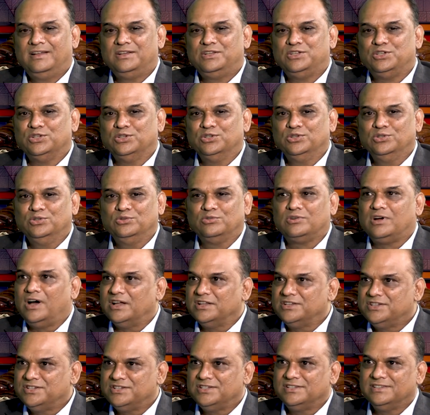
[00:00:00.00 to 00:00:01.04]
to
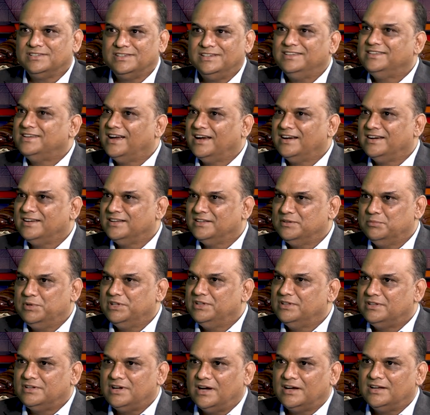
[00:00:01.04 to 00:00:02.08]
Kutch in
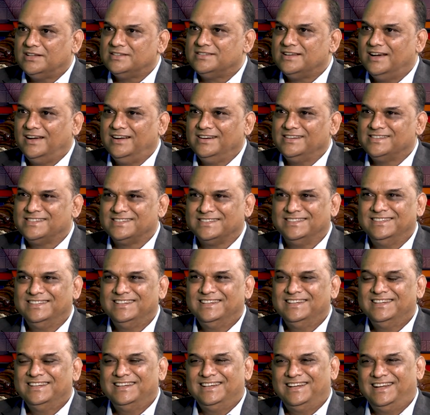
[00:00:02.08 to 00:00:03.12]
Tata Salt,
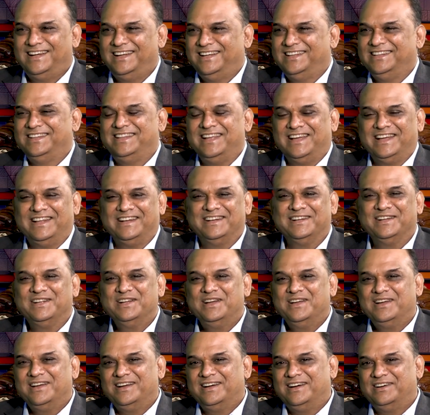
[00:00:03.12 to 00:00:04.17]
and then
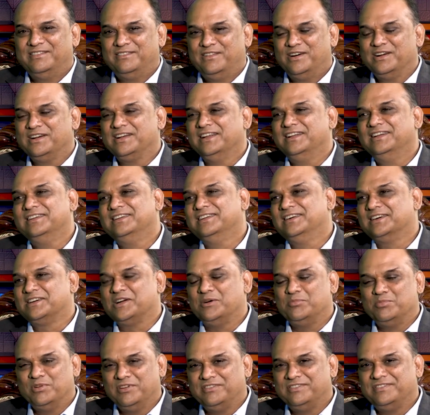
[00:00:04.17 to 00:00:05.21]
I worked in a
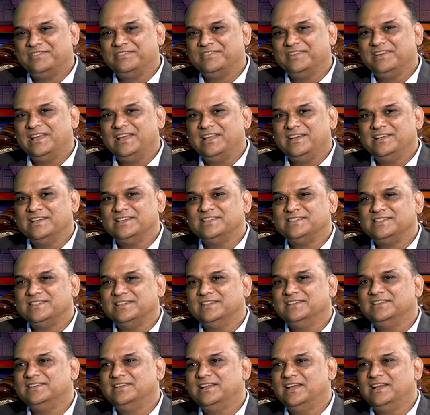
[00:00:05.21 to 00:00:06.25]
couple of areas
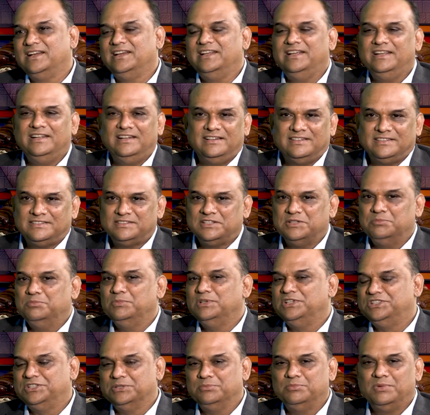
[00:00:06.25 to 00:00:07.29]
in Delhi,
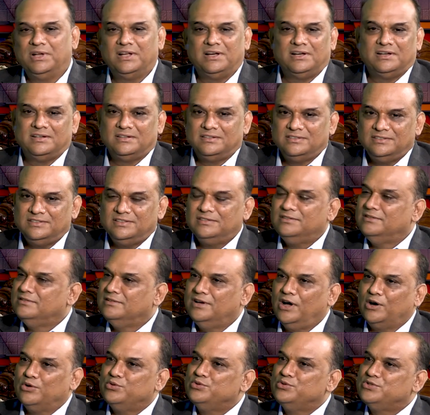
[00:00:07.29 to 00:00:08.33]
Shimla, and
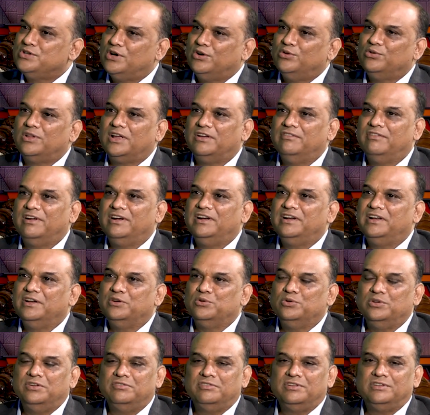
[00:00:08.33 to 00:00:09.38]
down south I went
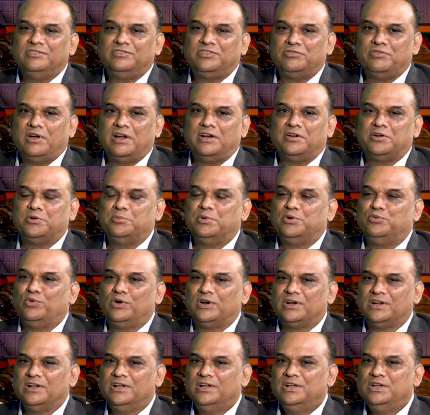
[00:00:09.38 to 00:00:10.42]
to even Trivandrum and
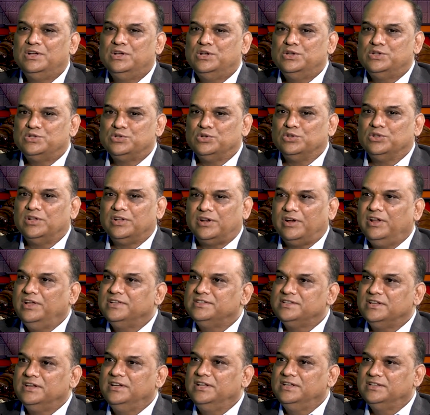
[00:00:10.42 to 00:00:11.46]
worked. So the
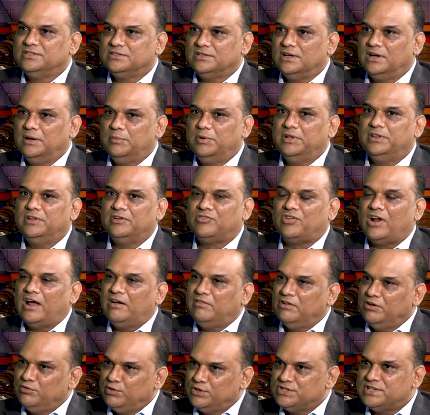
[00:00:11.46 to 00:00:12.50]
reason is, the
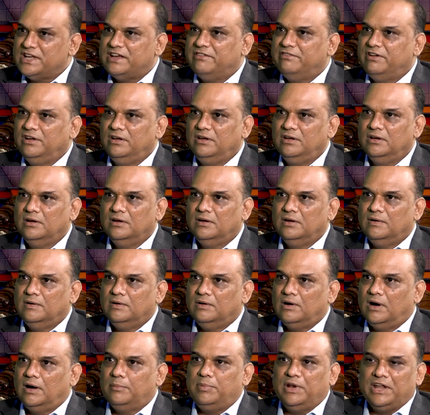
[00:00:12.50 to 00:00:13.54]
travel was heavy,
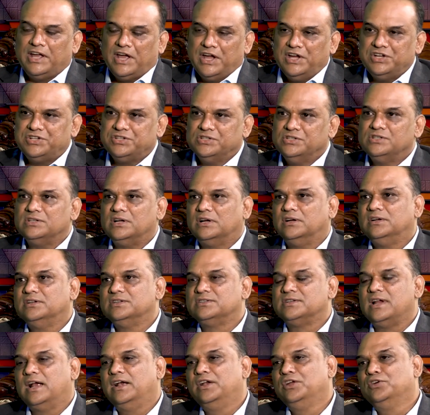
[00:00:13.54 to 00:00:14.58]
applications,
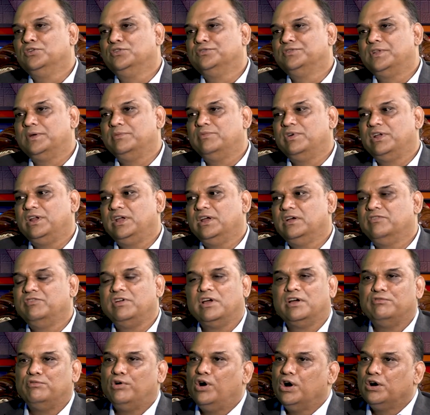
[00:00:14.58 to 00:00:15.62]
understanding of them very heavy.
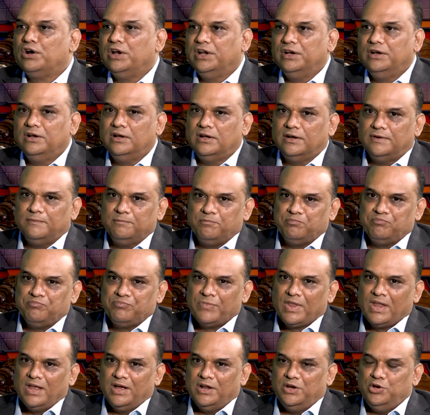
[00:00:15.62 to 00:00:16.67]
I worked in
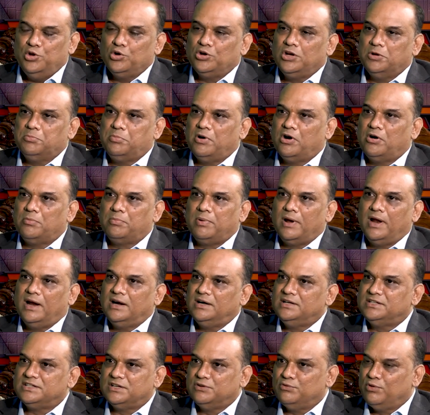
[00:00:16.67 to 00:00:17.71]
nuclear power
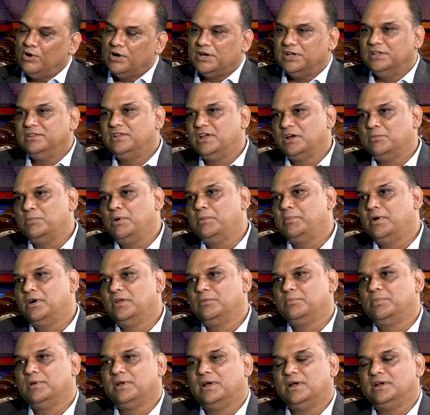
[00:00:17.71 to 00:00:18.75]
plants, I worked in thermal power
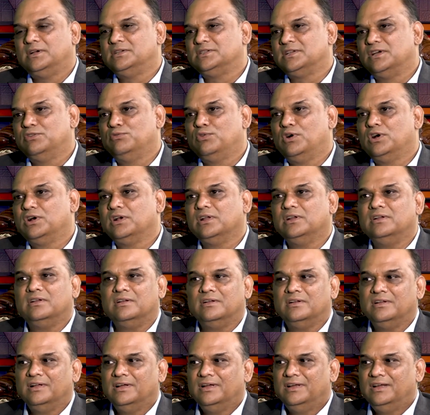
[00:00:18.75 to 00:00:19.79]
plants, I worked
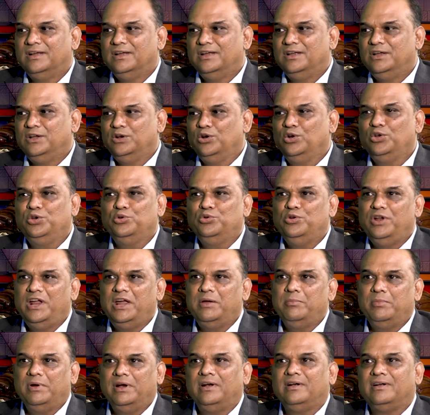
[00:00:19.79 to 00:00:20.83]
in you
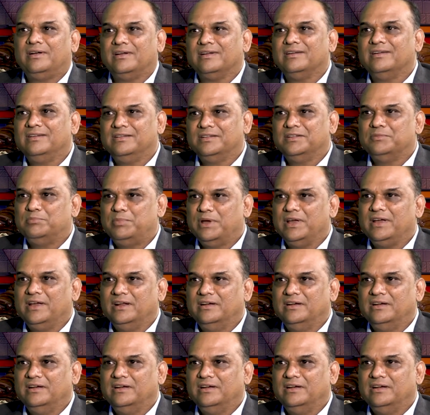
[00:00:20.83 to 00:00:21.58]
name it, the big